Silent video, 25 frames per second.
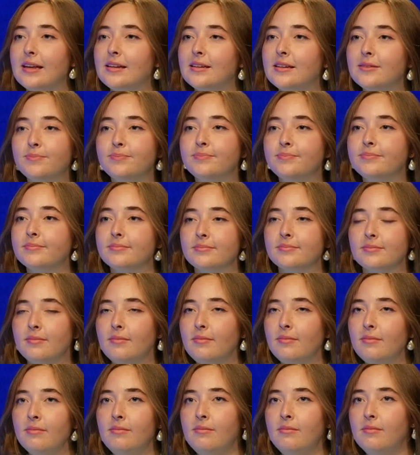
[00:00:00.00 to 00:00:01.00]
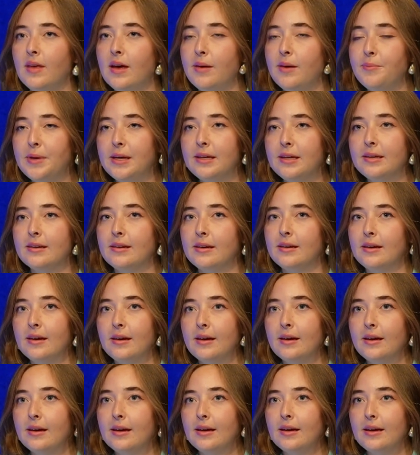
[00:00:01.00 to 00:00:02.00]
And I mean,
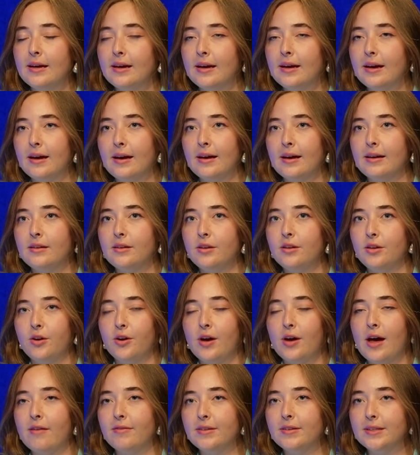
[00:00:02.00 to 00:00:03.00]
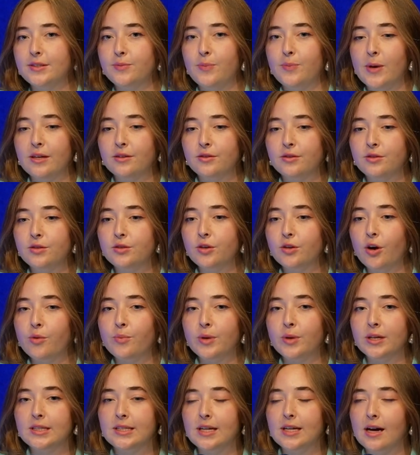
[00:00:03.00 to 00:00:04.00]
having spent so
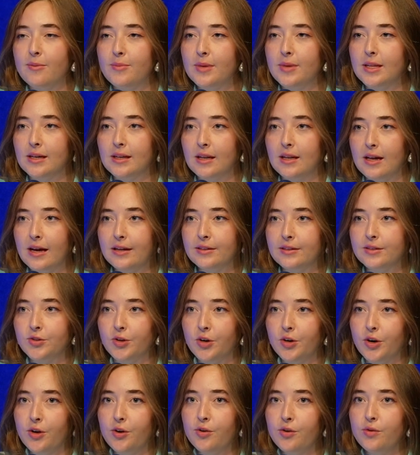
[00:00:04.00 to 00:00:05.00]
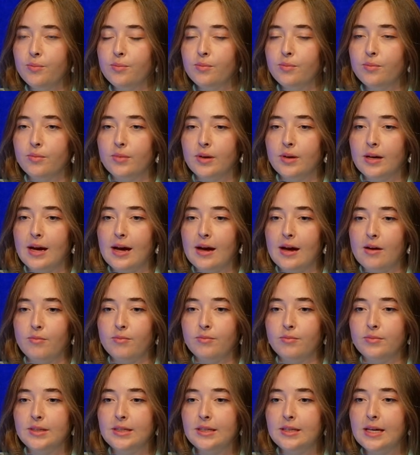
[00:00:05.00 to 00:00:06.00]
much time in the classroom
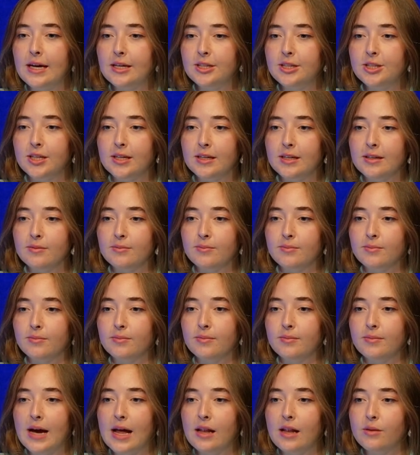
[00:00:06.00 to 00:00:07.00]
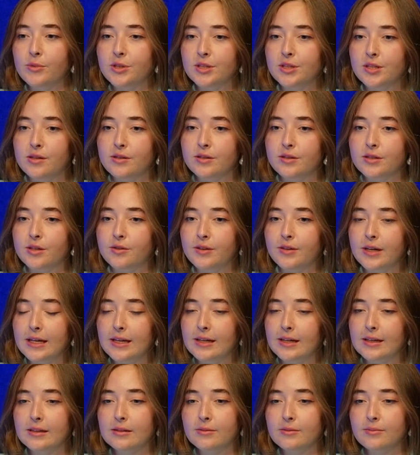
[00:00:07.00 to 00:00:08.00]
teaching elements of this
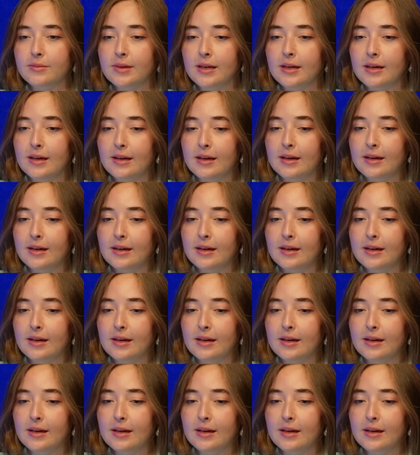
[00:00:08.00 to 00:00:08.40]
curriculum,